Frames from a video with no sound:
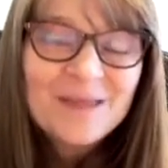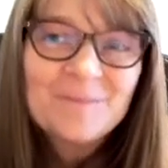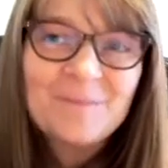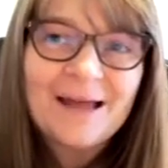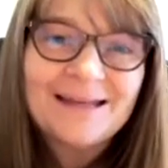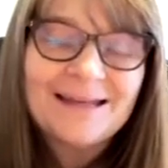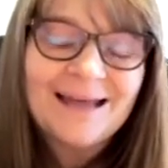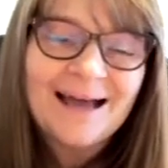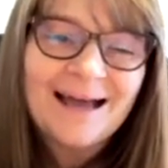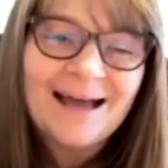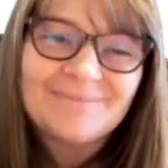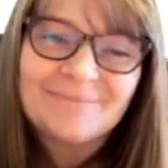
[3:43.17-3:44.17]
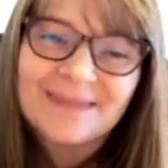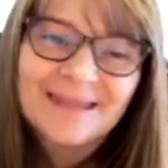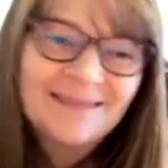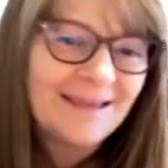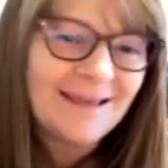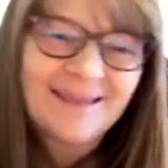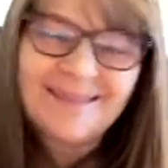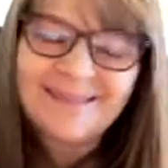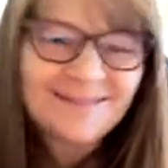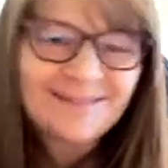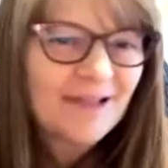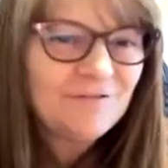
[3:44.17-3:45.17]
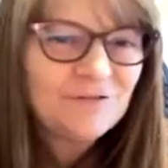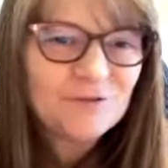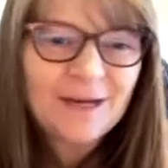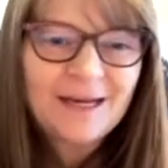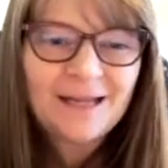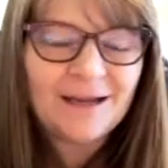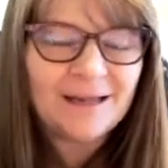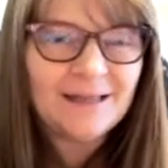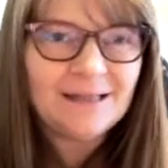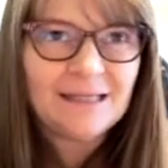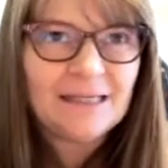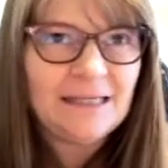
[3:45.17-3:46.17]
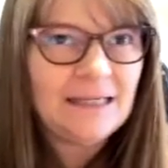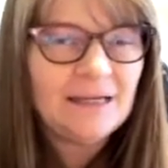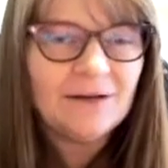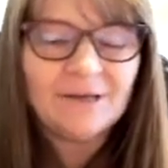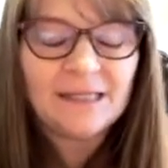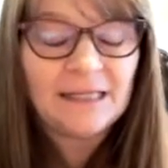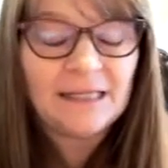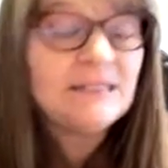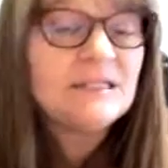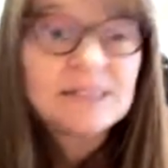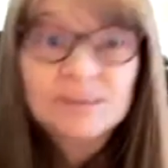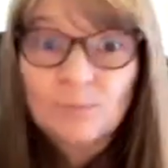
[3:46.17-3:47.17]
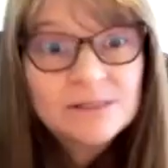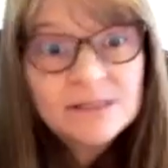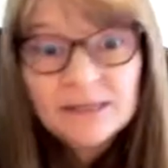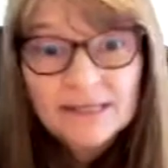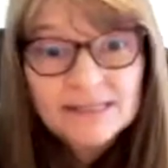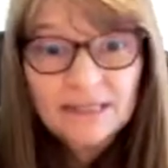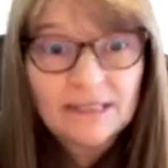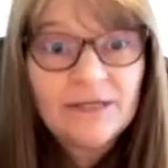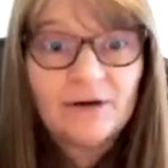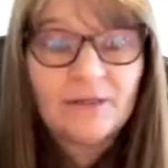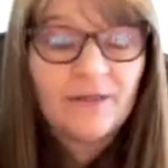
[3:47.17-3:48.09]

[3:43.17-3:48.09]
But the live training, you know, it just wasn't as clear.